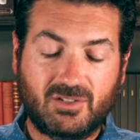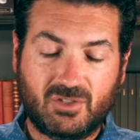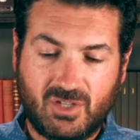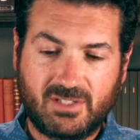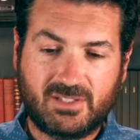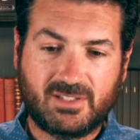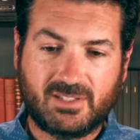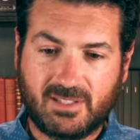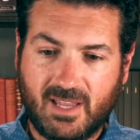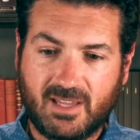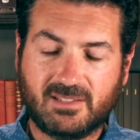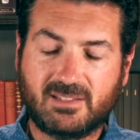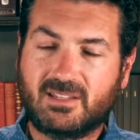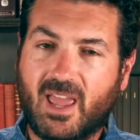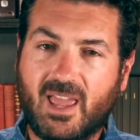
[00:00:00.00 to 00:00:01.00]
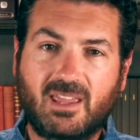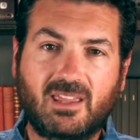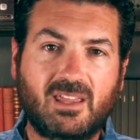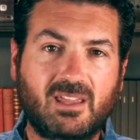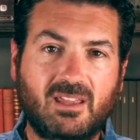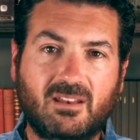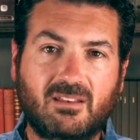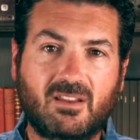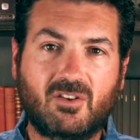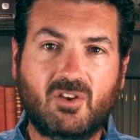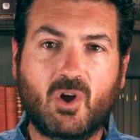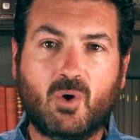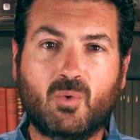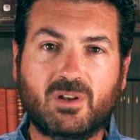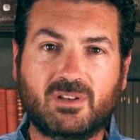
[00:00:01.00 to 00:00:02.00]
Jesus says, take heed that
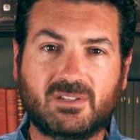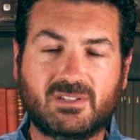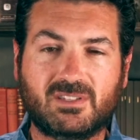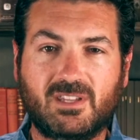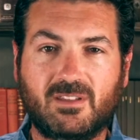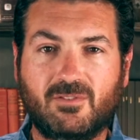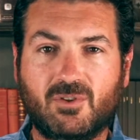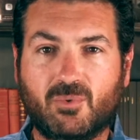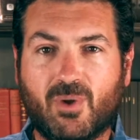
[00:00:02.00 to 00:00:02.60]
no one deceive you,